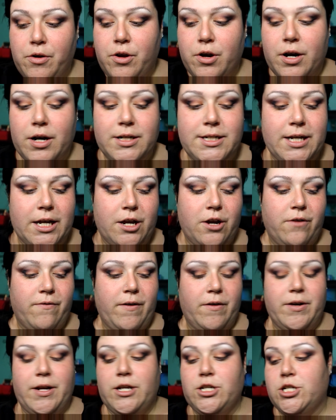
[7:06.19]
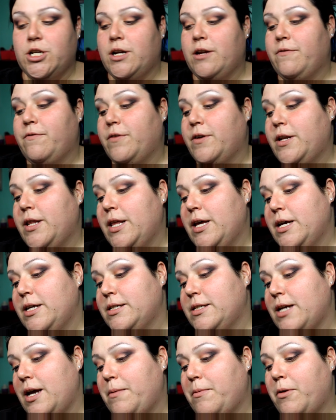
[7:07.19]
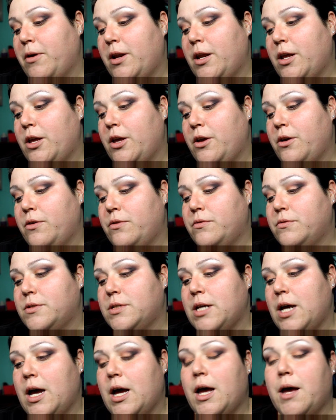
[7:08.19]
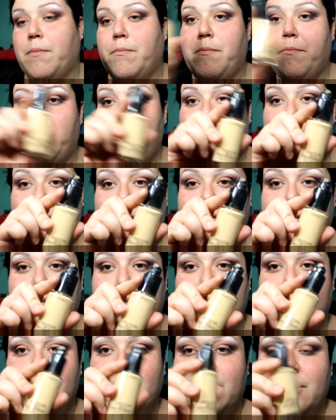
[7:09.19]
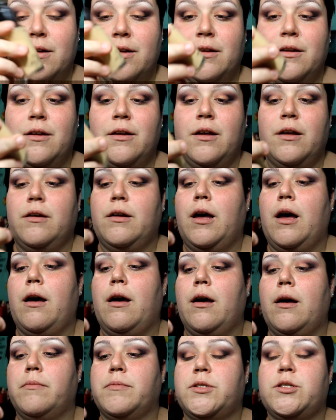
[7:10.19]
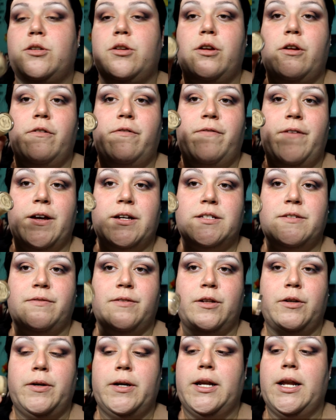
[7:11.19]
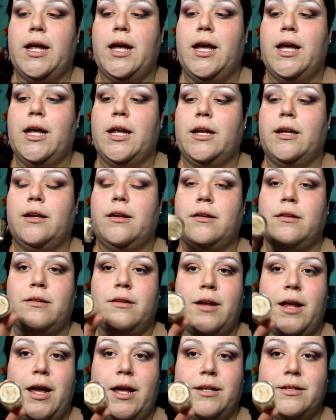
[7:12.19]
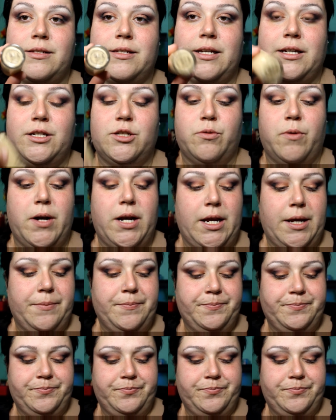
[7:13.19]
you're going to take your foundation, and for this I'm going to use M.A.C Studio Fix Fluid and NC20.